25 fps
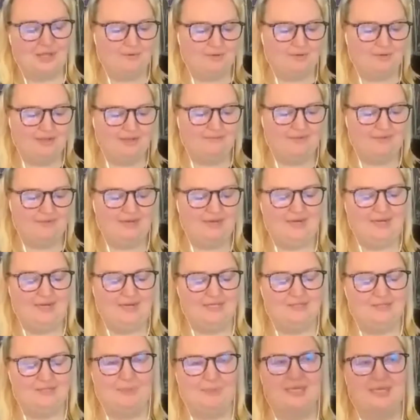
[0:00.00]
living
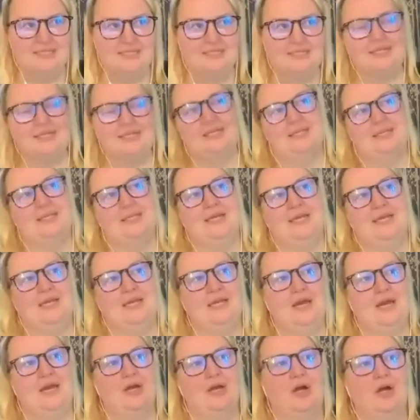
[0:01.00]
is basically
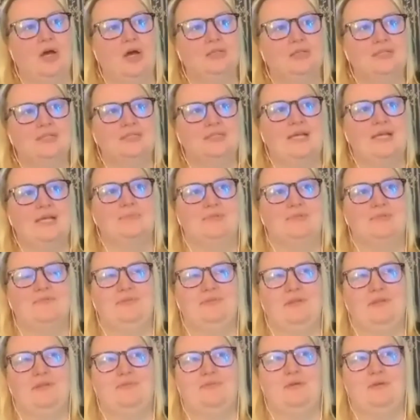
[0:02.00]
a concept of
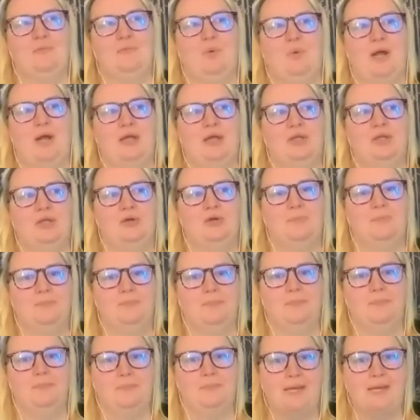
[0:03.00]
living where you're
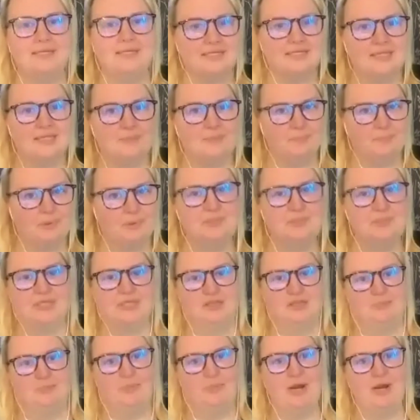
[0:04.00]
basically putting
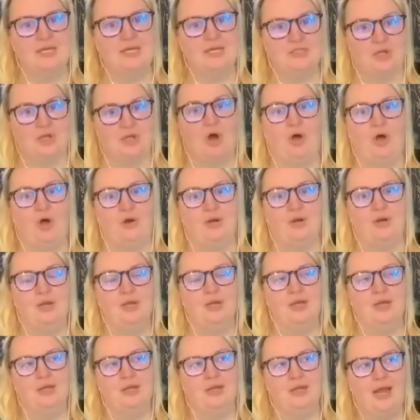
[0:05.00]
the brakes on.
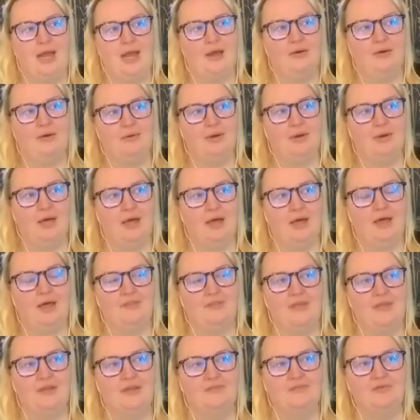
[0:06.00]
Now, I
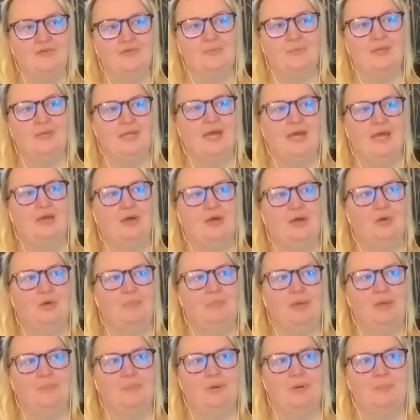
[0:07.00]
think from the get-go,
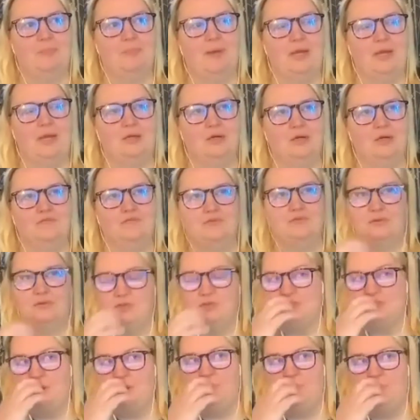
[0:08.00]
people might confuse
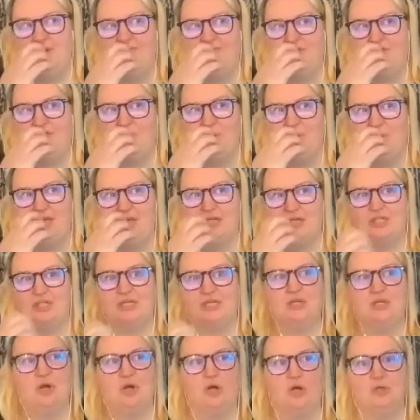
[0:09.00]
slow living with actually
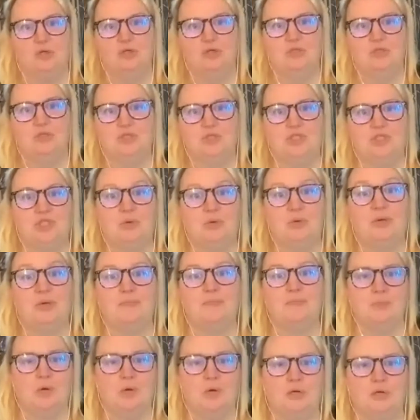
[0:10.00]
not doing
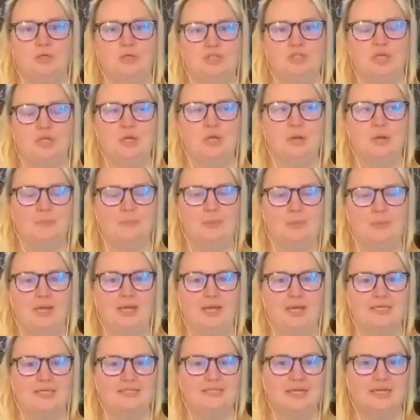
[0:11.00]
much, but
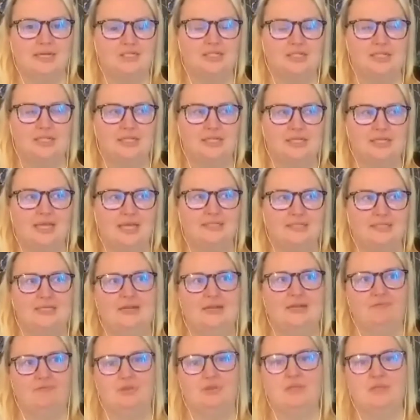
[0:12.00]
it's actually getting
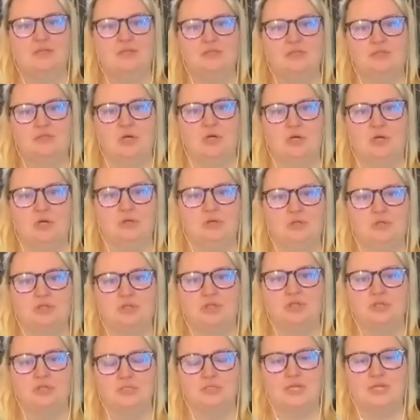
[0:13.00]
everything done
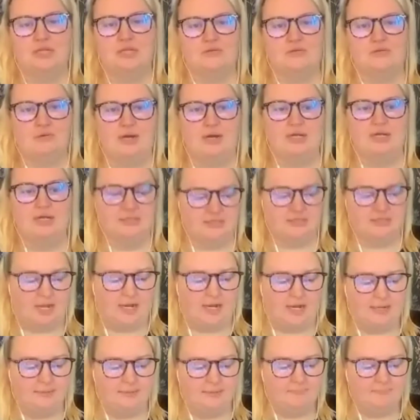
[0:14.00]
just at the right time.